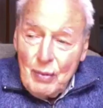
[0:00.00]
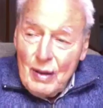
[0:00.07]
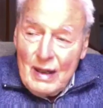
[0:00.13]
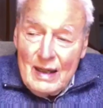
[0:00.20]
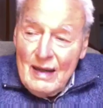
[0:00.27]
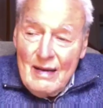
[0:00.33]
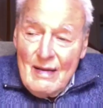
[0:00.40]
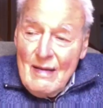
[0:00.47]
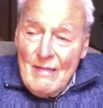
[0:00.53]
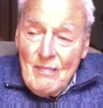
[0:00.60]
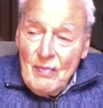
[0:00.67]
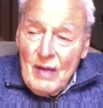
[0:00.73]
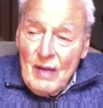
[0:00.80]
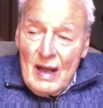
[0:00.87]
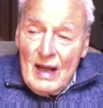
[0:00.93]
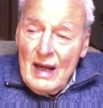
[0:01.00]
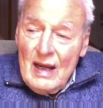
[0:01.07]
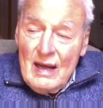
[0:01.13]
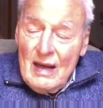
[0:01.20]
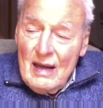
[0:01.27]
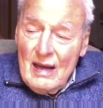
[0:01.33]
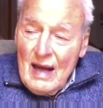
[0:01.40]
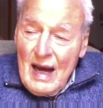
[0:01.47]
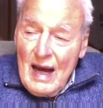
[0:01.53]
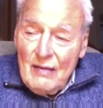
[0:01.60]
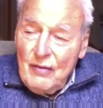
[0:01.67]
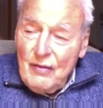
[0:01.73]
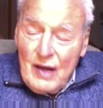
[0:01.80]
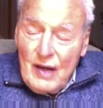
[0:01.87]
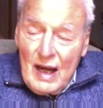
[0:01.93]
in
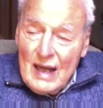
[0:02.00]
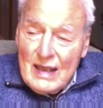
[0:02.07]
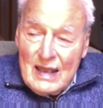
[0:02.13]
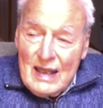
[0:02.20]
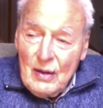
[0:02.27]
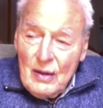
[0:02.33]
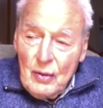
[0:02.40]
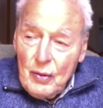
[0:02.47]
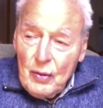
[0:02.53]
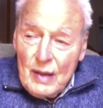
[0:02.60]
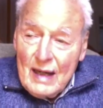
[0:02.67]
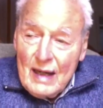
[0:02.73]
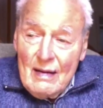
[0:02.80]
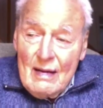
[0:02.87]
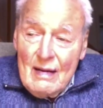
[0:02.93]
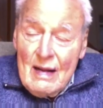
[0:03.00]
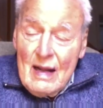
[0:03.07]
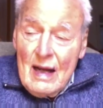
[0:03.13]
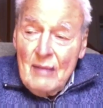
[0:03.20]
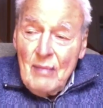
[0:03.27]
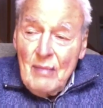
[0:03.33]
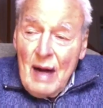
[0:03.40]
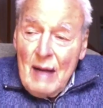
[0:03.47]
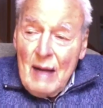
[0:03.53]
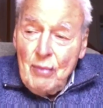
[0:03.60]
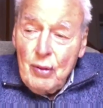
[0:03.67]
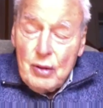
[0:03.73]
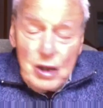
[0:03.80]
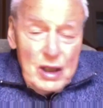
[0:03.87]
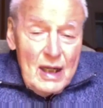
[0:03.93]
advertising and all that. And my
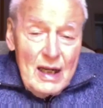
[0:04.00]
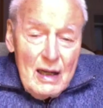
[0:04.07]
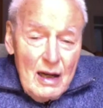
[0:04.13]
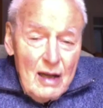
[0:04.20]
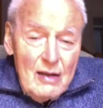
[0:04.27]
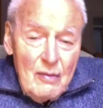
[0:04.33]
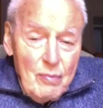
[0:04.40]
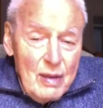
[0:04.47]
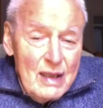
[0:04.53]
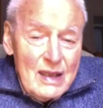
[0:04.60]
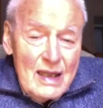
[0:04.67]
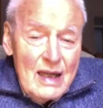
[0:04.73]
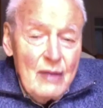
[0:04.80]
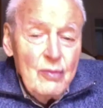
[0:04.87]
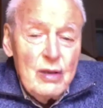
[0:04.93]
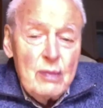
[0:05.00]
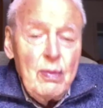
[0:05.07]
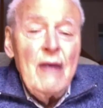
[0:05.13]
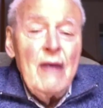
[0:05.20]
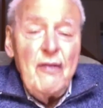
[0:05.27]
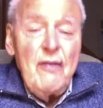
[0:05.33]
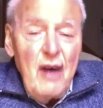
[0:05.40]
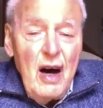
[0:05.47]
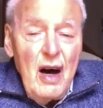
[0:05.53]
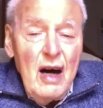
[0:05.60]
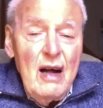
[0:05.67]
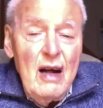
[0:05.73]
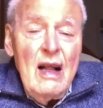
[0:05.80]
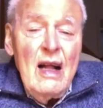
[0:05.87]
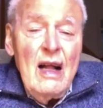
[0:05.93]
book, Gentle Art of Blessing, was by
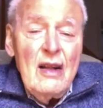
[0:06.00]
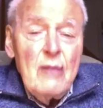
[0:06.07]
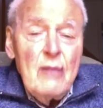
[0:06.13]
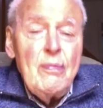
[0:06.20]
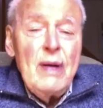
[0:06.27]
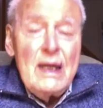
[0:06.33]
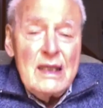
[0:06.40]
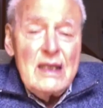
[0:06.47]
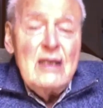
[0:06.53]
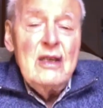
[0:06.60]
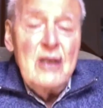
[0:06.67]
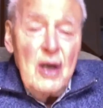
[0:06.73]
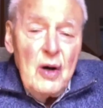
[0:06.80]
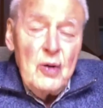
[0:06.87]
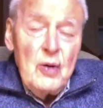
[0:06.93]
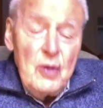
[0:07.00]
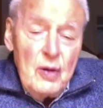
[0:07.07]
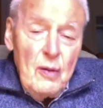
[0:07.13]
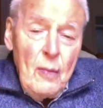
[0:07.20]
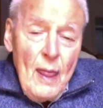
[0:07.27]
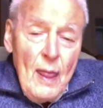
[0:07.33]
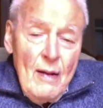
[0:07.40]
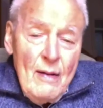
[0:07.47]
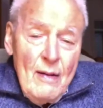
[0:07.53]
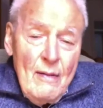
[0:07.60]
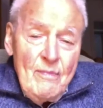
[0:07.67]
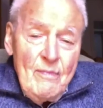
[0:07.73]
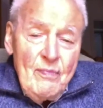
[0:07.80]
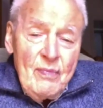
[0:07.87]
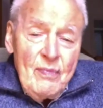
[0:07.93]
far the best known
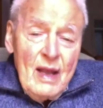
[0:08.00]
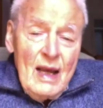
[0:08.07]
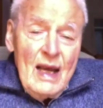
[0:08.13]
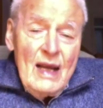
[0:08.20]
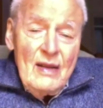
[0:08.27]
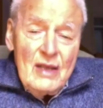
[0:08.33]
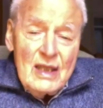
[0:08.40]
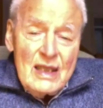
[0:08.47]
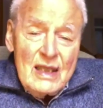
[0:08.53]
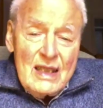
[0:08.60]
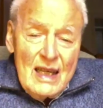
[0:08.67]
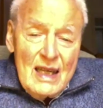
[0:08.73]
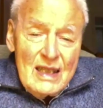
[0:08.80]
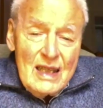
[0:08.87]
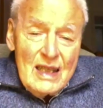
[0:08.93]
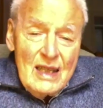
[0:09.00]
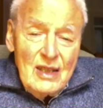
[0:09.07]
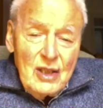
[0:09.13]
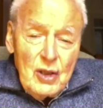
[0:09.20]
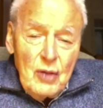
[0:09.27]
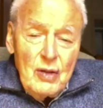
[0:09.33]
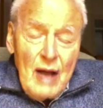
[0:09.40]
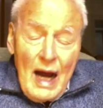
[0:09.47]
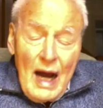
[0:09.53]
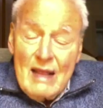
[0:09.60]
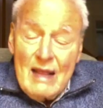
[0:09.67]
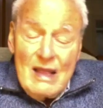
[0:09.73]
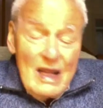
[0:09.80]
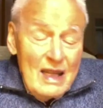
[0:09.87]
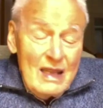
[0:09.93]
in the States. And so that I
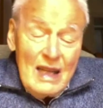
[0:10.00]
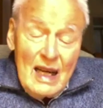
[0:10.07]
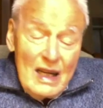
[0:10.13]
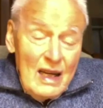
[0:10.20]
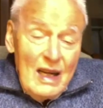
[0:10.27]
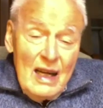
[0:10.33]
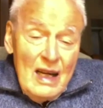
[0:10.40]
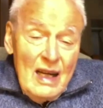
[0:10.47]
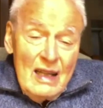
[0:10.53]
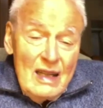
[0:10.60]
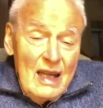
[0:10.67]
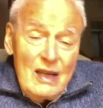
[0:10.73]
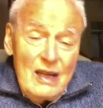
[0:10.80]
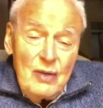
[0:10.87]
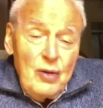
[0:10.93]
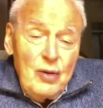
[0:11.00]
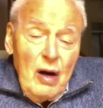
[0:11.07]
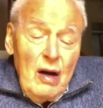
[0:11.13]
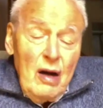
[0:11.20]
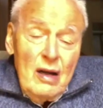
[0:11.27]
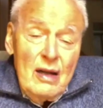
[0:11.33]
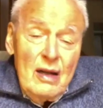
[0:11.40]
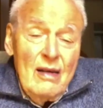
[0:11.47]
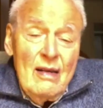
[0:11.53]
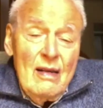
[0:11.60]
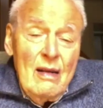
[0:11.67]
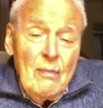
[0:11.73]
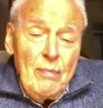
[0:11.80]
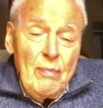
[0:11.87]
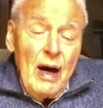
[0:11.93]
think they took on
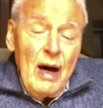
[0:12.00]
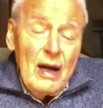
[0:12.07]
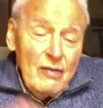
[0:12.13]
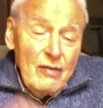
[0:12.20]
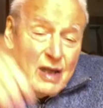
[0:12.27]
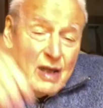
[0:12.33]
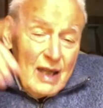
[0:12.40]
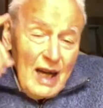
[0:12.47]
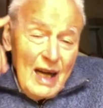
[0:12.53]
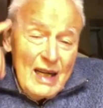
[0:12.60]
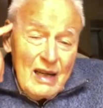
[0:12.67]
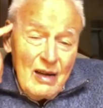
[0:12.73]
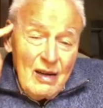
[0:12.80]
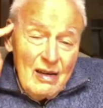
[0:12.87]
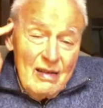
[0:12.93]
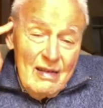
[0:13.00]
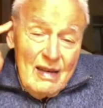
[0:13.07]
part of the title